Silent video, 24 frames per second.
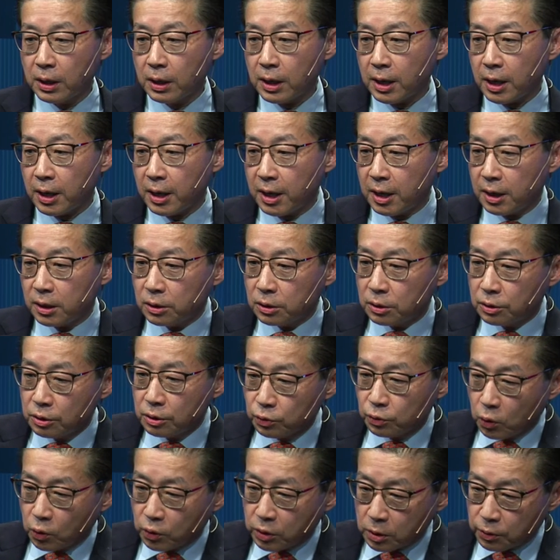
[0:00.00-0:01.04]
And the
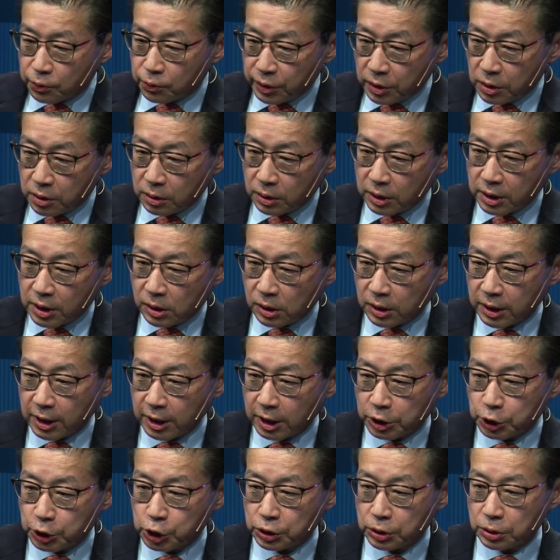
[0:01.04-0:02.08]
North Korean
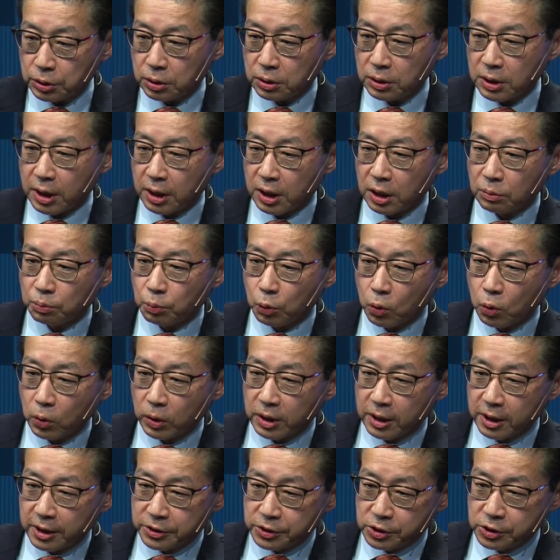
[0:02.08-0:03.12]
delegation and more
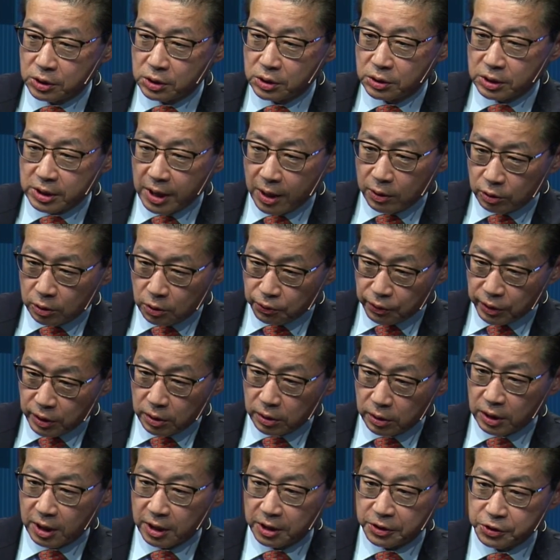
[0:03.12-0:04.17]
guests, South Korean
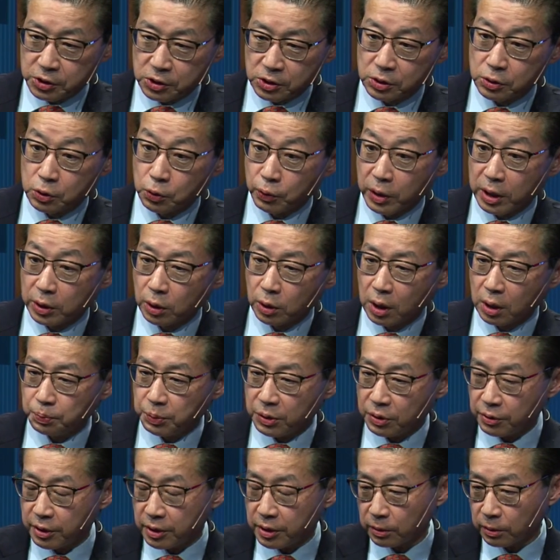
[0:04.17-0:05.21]
guests who had not
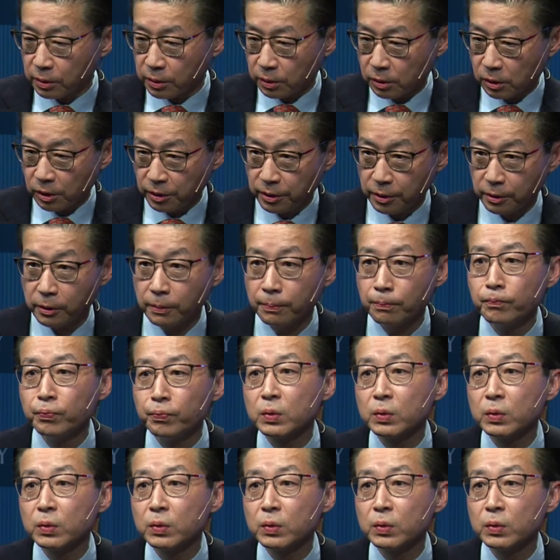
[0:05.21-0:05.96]
been there earlier,